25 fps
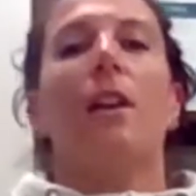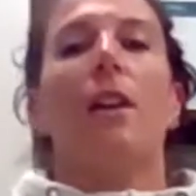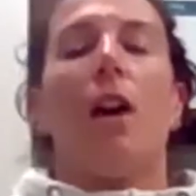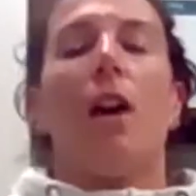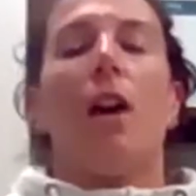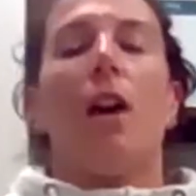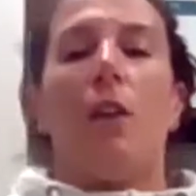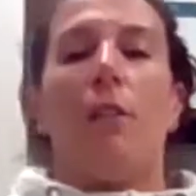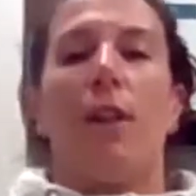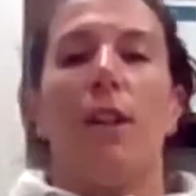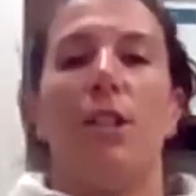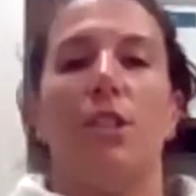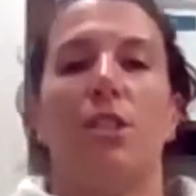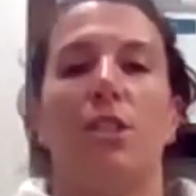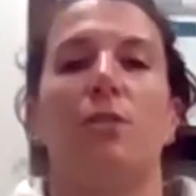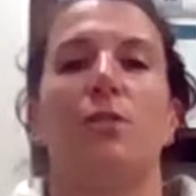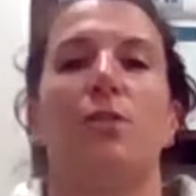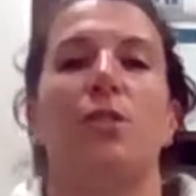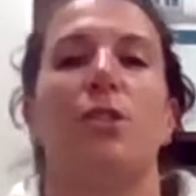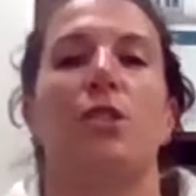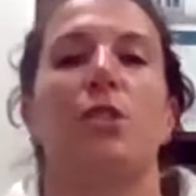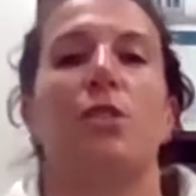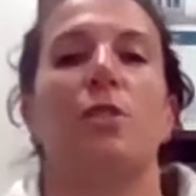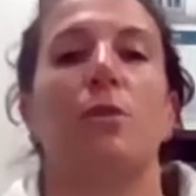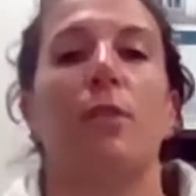All right, so
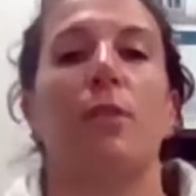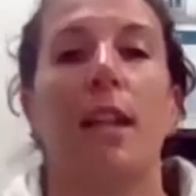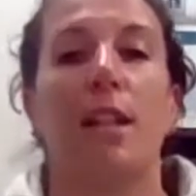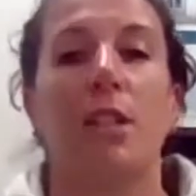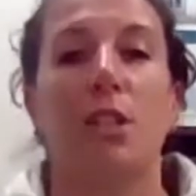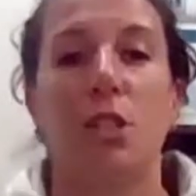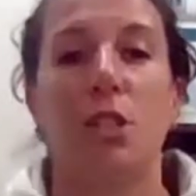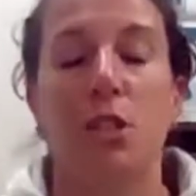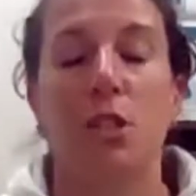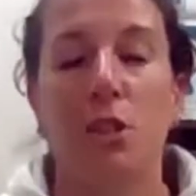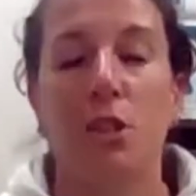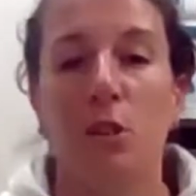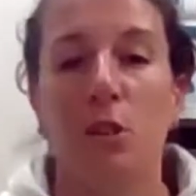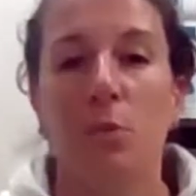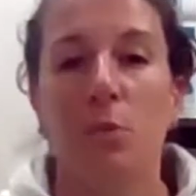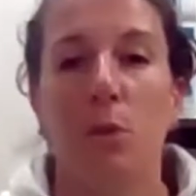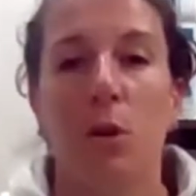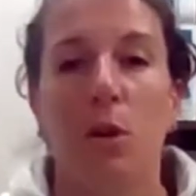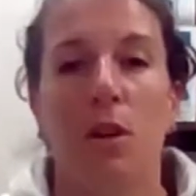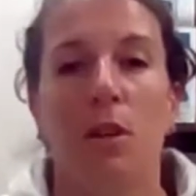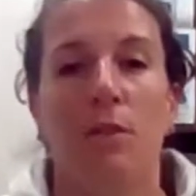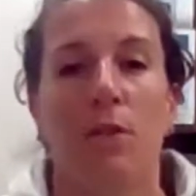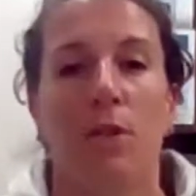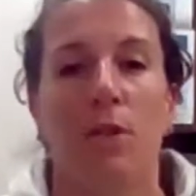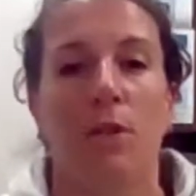just do like 2
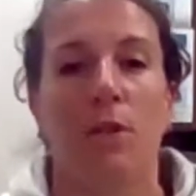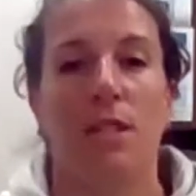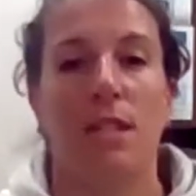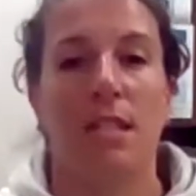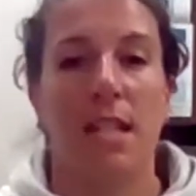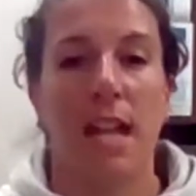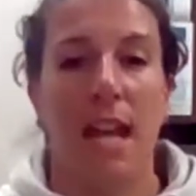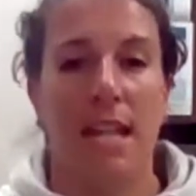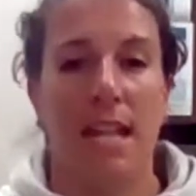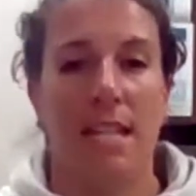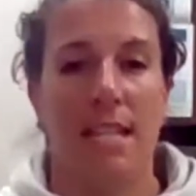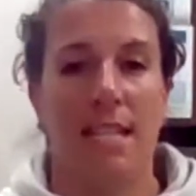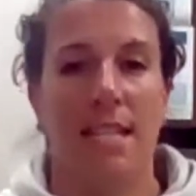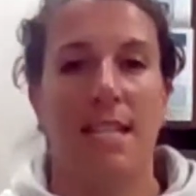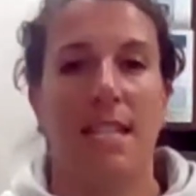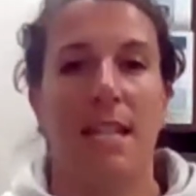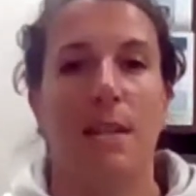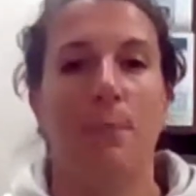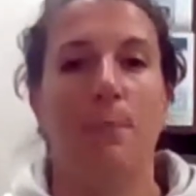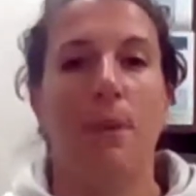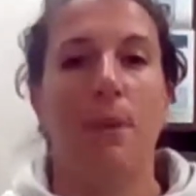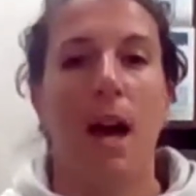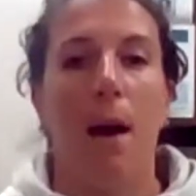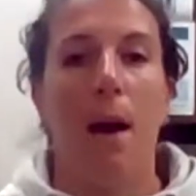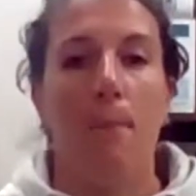more of those nice
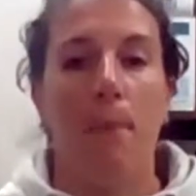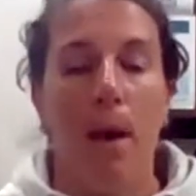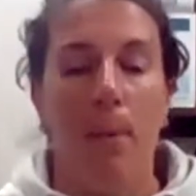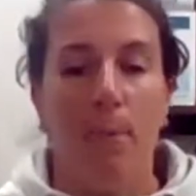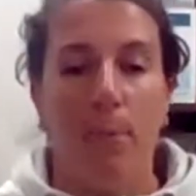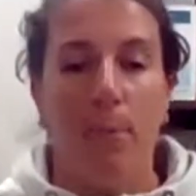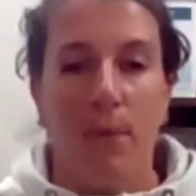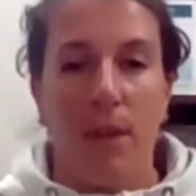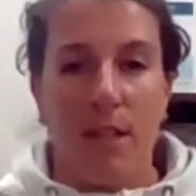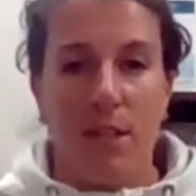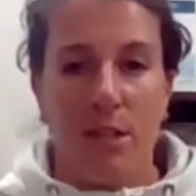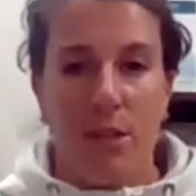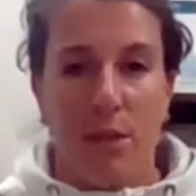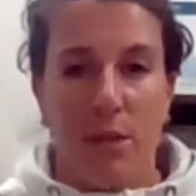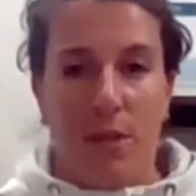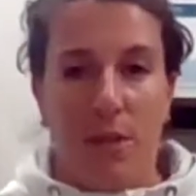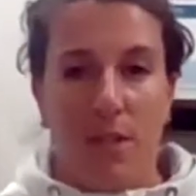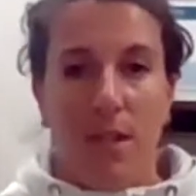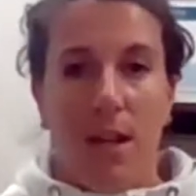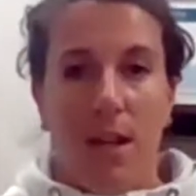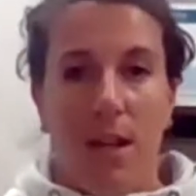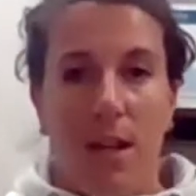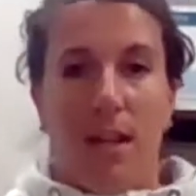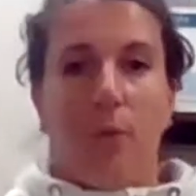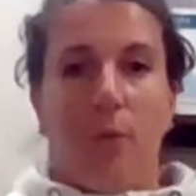deep combat breaths. So
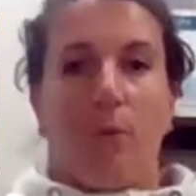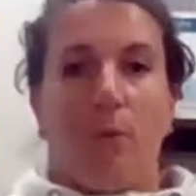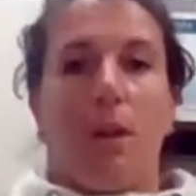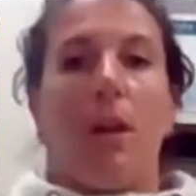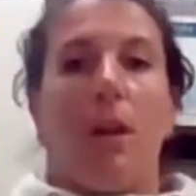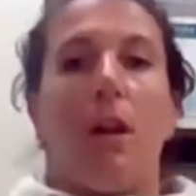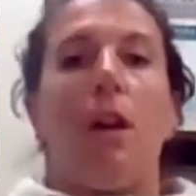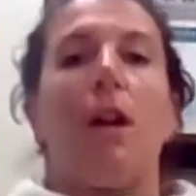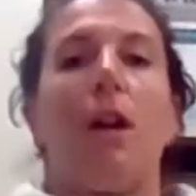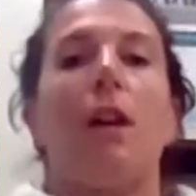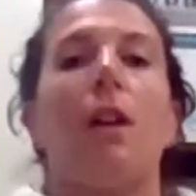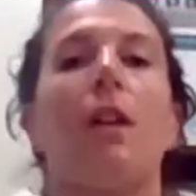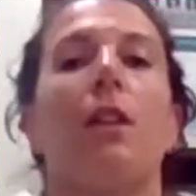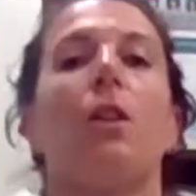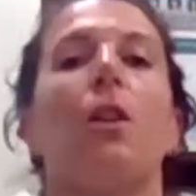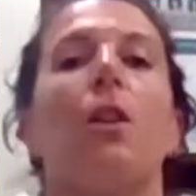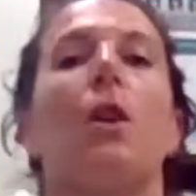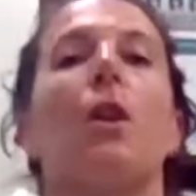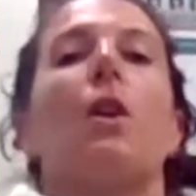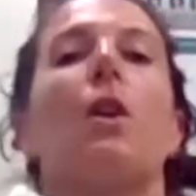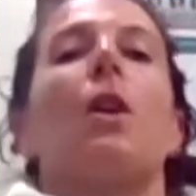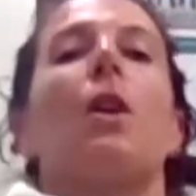suck in real hard